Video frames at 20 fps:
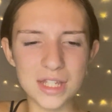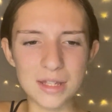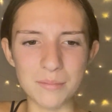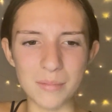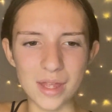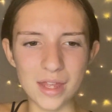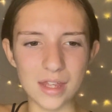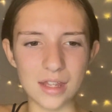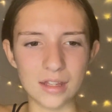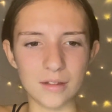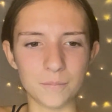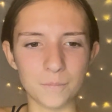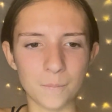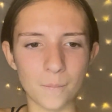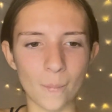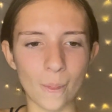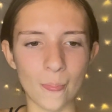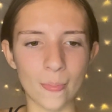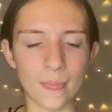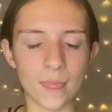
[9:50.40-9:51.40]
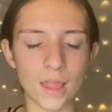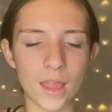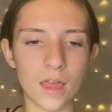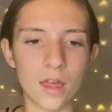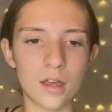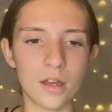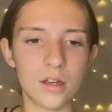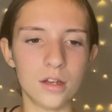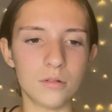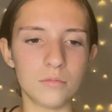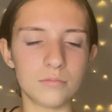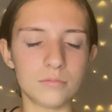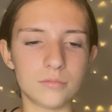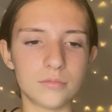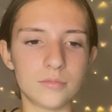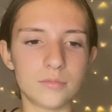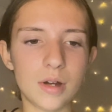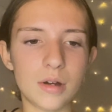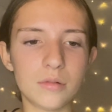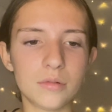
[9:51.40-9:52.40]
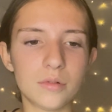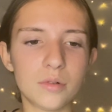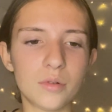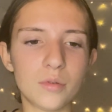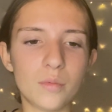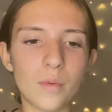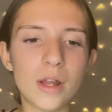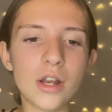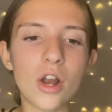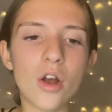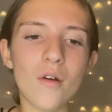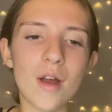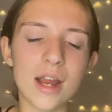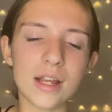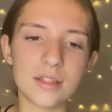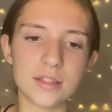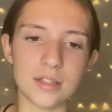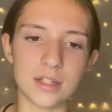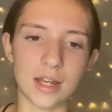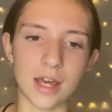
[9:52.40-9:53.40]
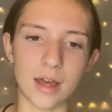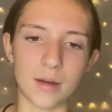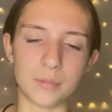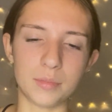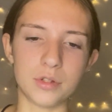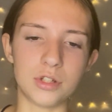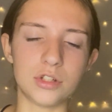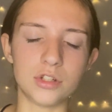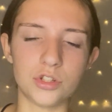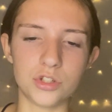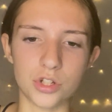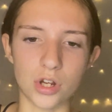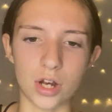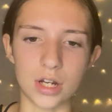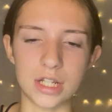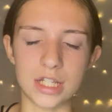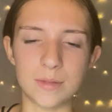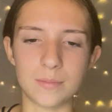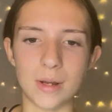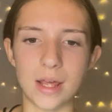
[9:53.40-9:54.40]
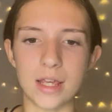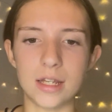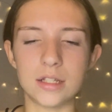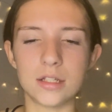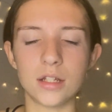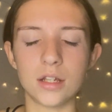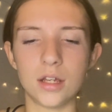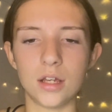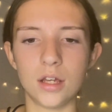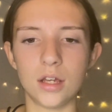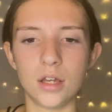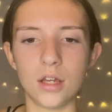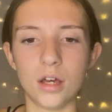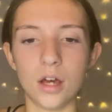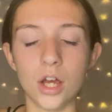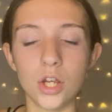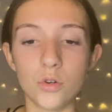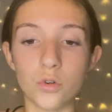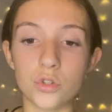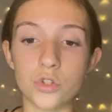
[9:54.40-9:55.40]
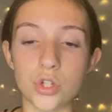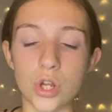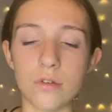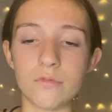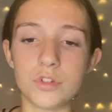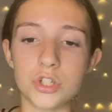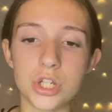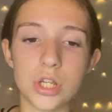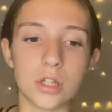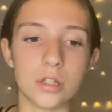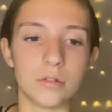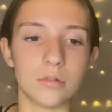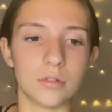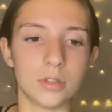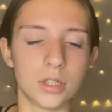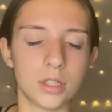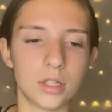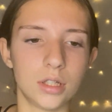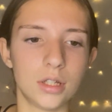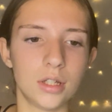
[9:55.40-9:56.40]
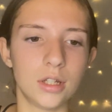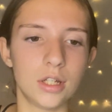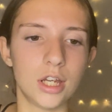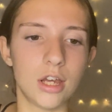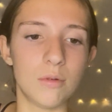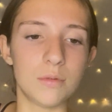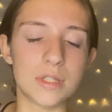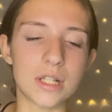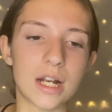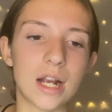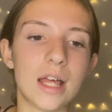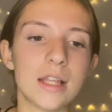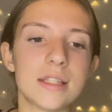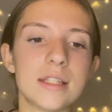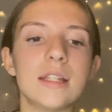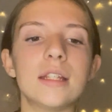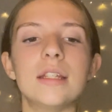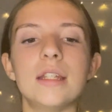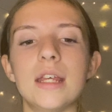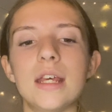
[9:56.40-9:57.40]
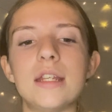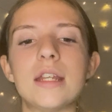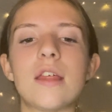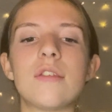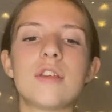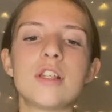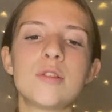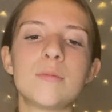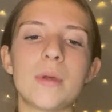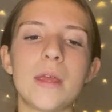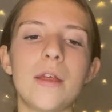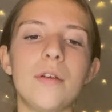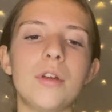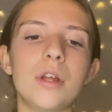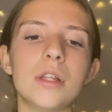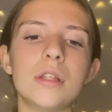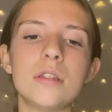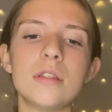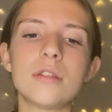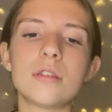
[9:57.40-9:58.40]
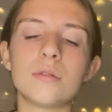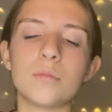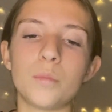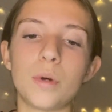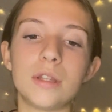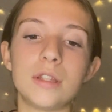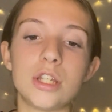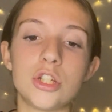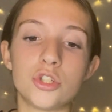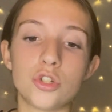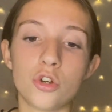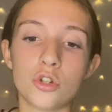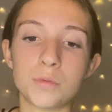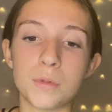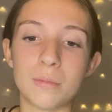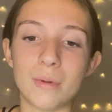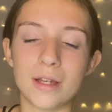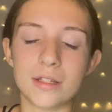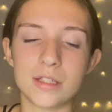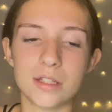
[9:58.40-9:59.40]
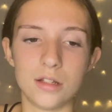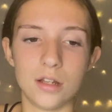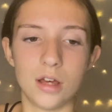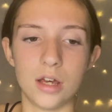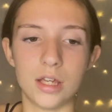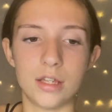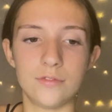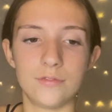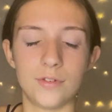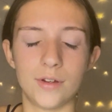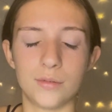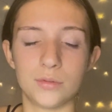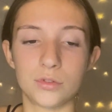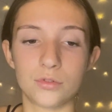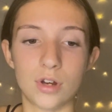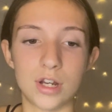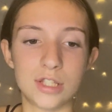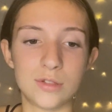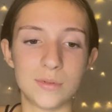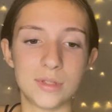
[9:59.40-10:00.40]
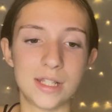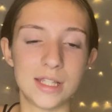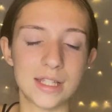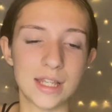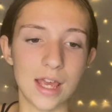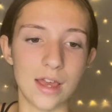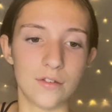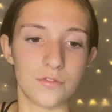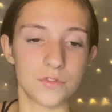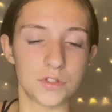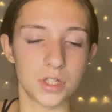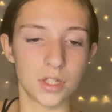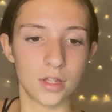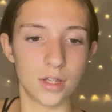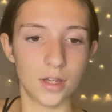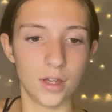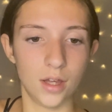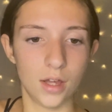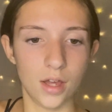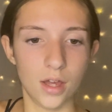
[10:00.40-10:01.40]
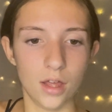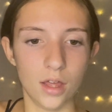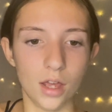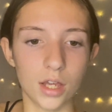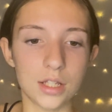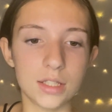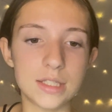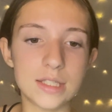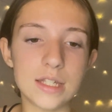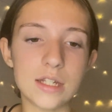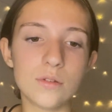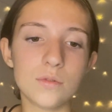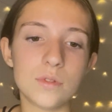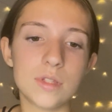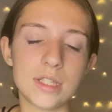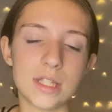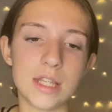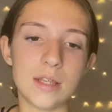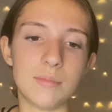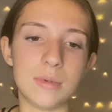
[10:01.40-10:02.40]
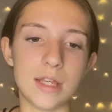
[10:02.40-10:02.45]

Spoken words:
me? Well, when our accident happened, Charlie explained, I crossed over too. It was a classic near-death experience, and when they shocked me back to life, I was graced with this gift. I could still see